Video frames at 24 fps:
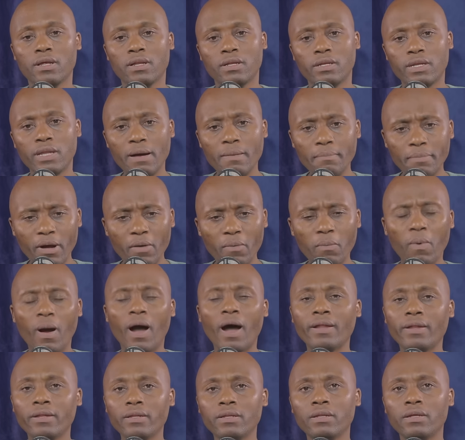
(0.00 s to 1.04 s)
Number
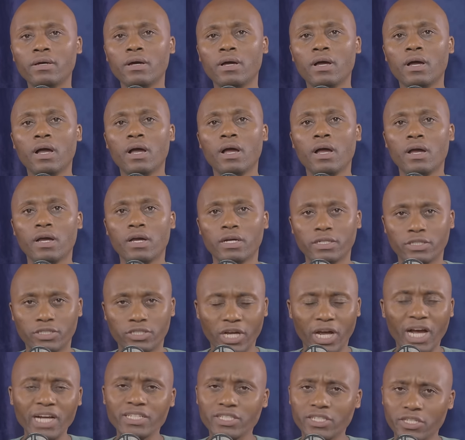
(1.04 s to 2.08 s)
one,
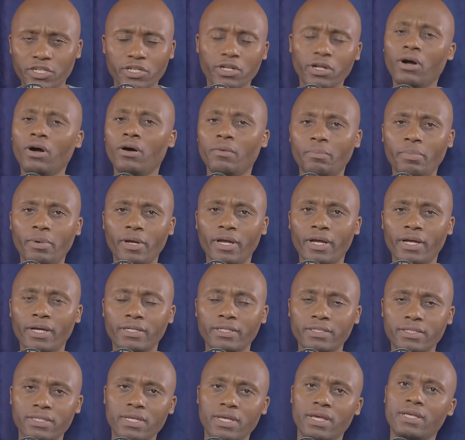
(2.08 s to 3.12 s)
Judge Hlophe
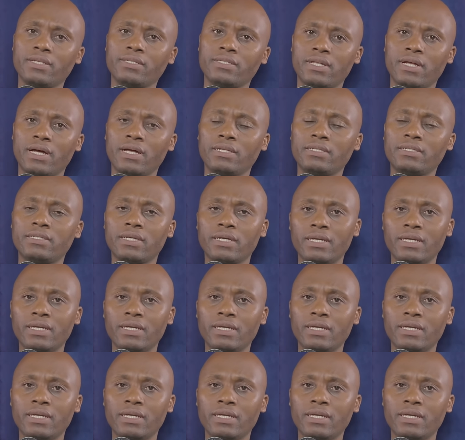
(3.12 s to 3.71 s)
says that